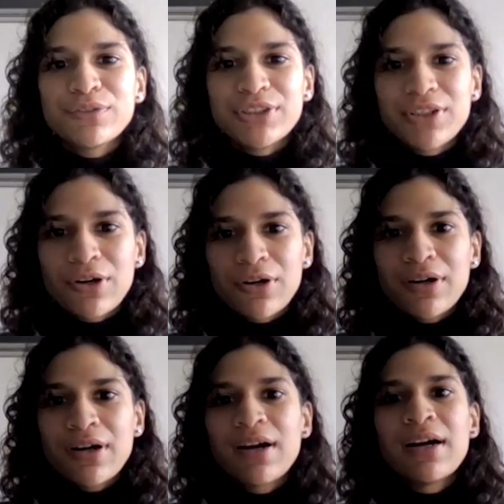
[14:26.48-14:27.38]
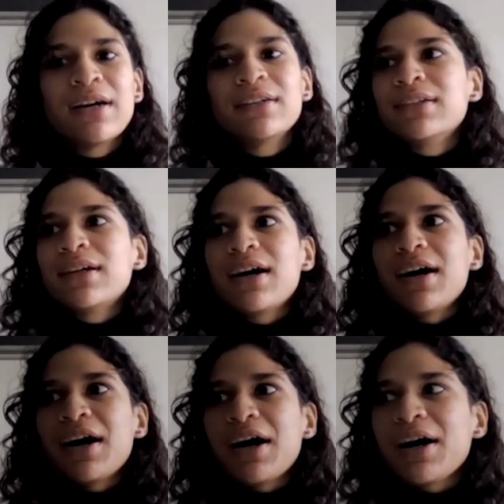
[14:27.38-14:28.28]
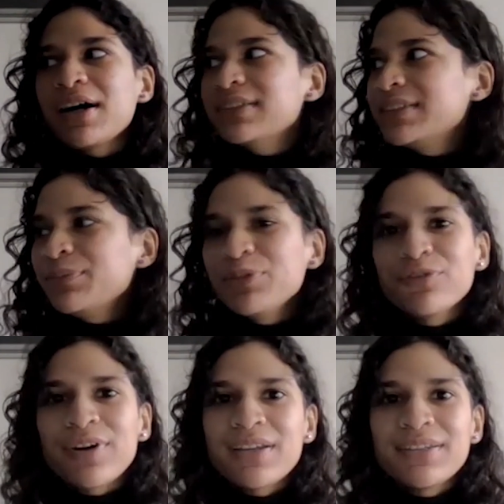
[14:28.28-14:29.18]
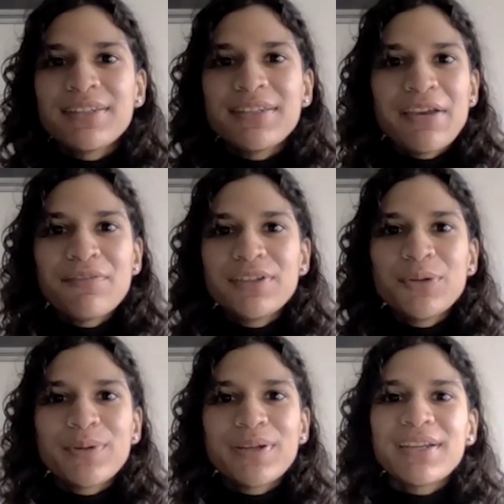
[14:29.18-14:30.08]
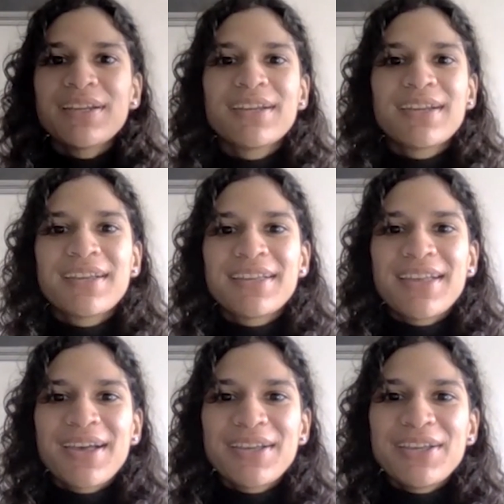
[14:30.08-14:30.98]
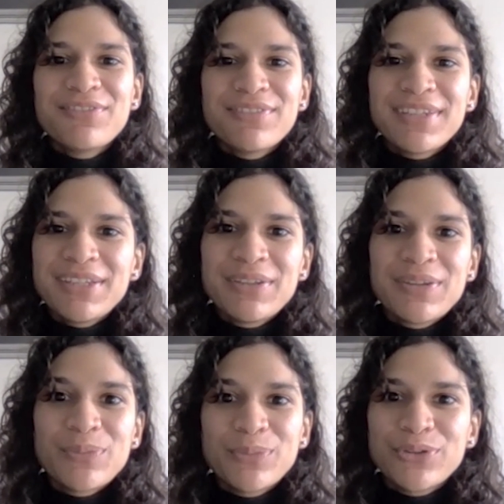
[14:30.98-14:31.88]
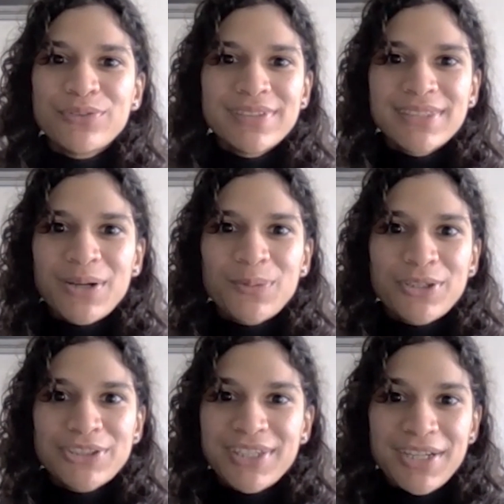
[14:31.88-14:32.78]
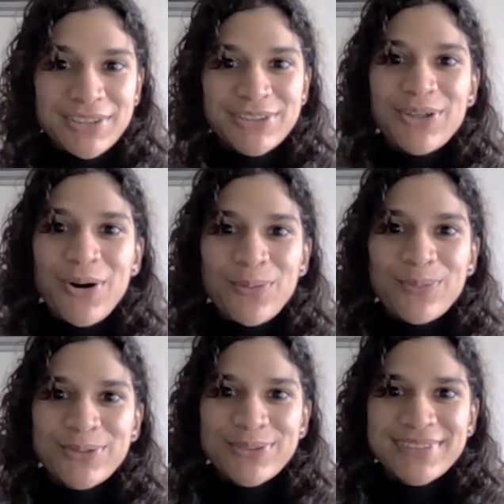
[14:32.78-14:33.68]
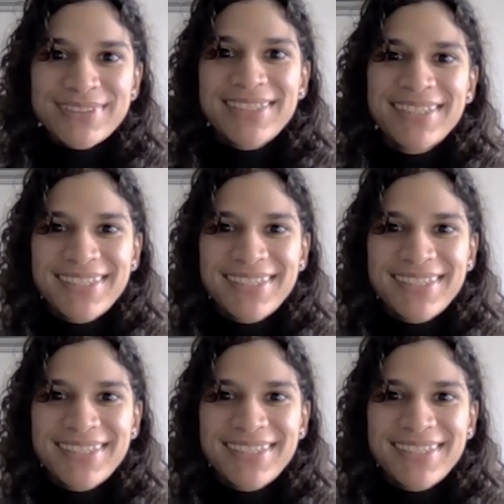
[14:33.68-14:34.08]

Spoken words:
of Qigong, I seem to find that everywhere, even in the movies I watch, like Star Wars,